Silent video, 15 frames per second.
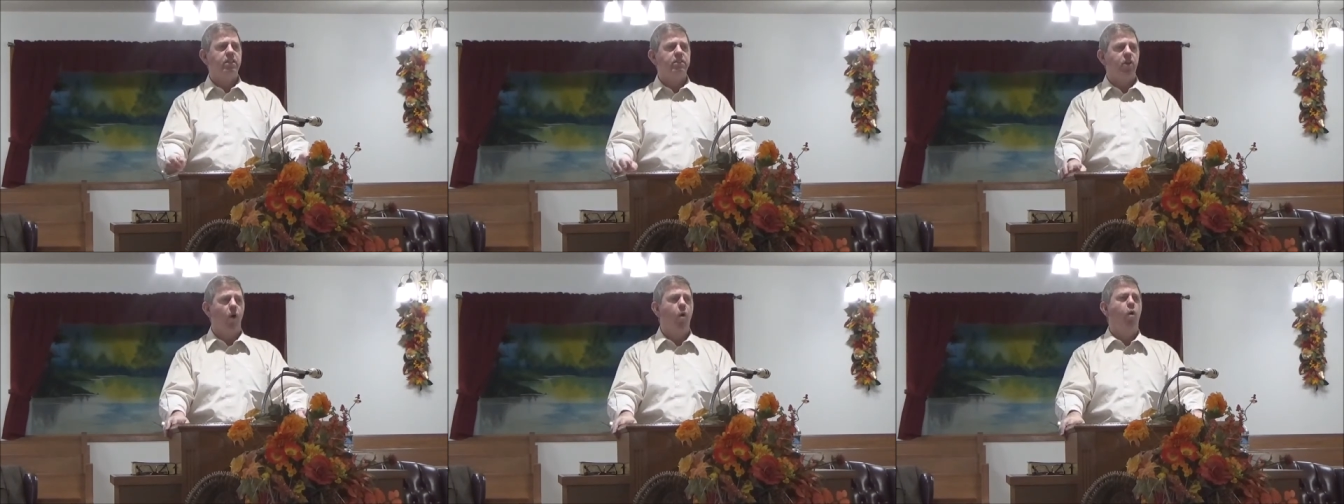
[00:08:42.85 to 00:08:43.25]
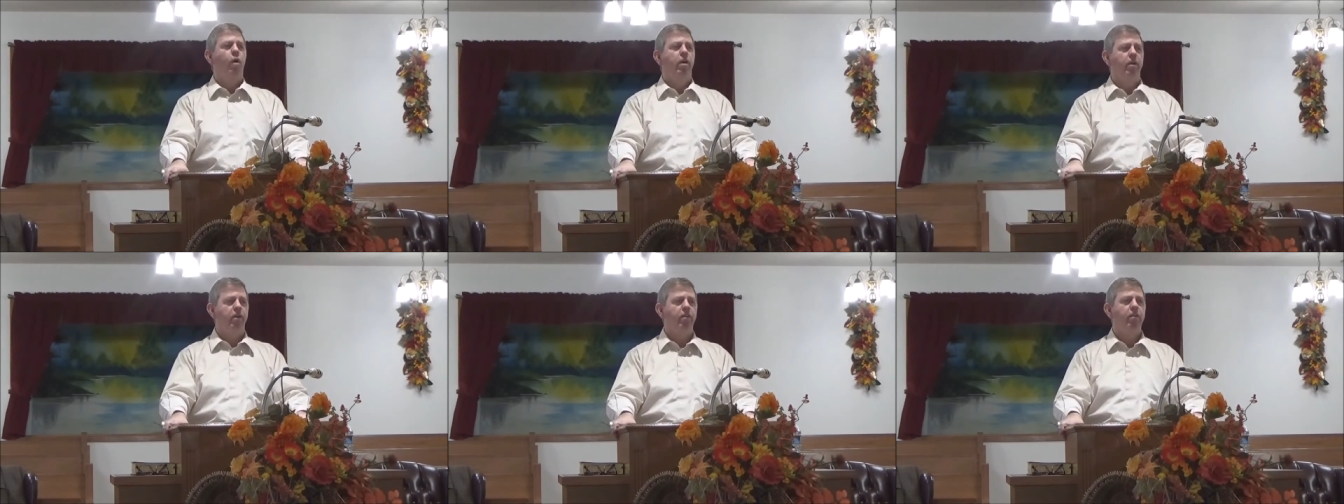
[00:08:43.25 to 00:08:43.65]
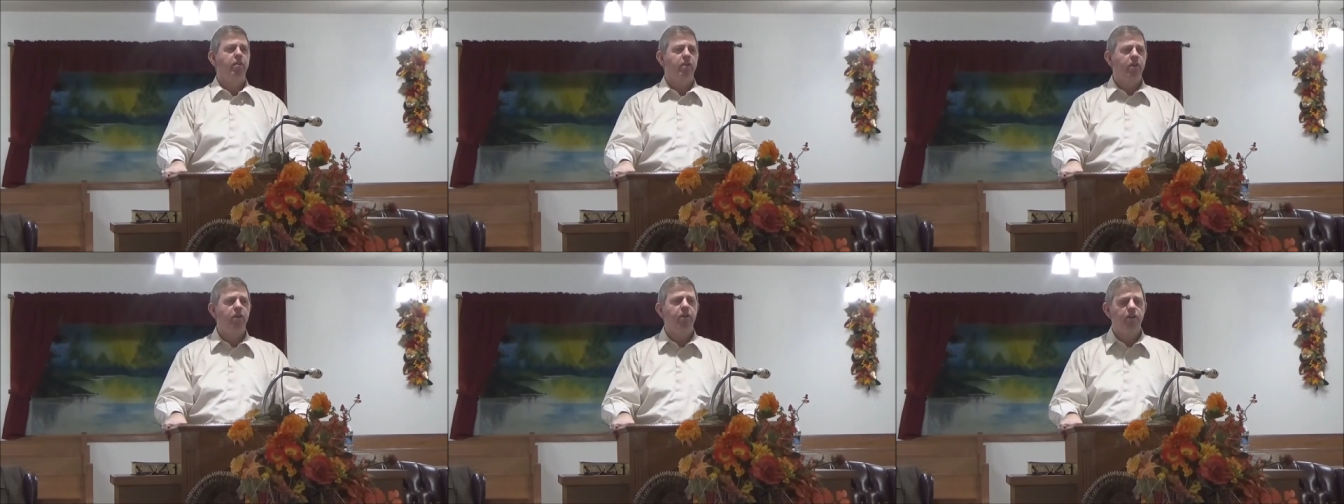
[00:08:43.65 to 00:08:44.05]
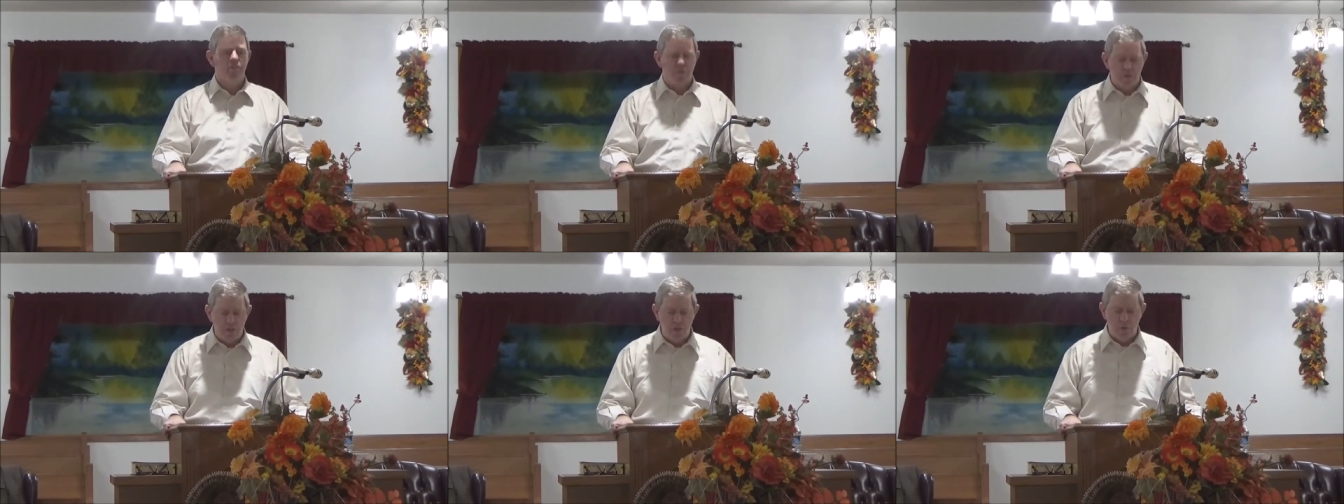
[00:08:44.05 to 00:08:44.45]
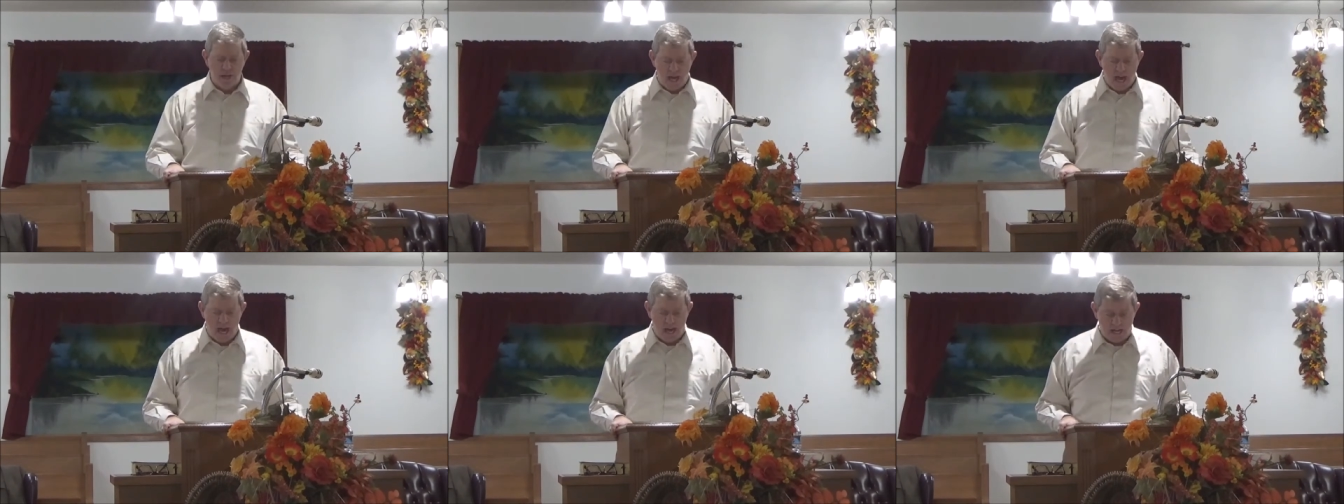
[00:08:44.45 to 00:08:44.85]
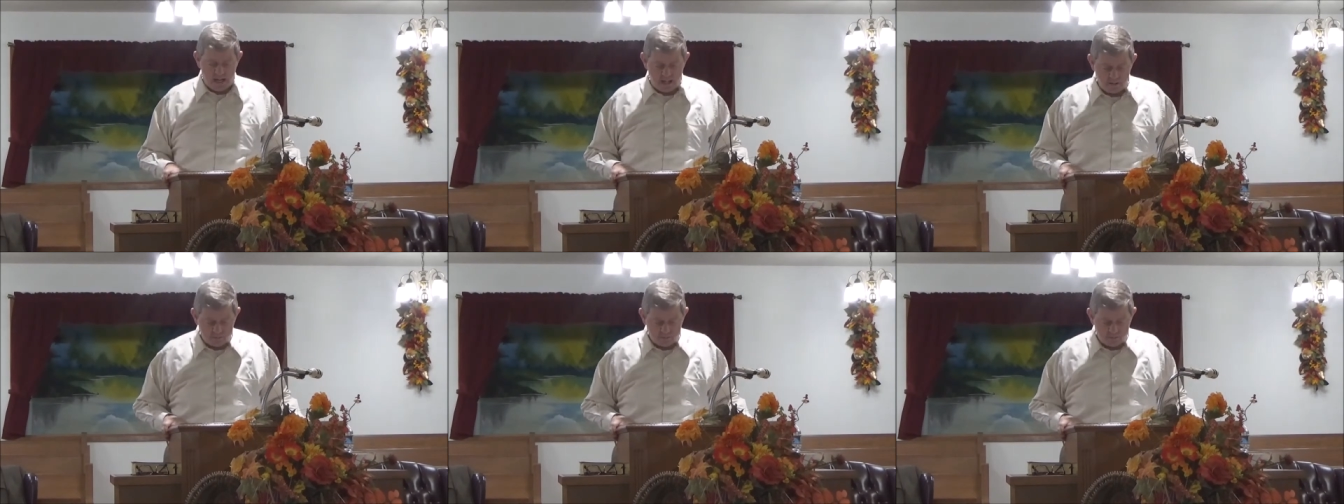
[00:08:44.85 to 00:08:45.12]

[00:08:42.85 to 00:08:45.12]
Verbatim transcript: Torn for you and I.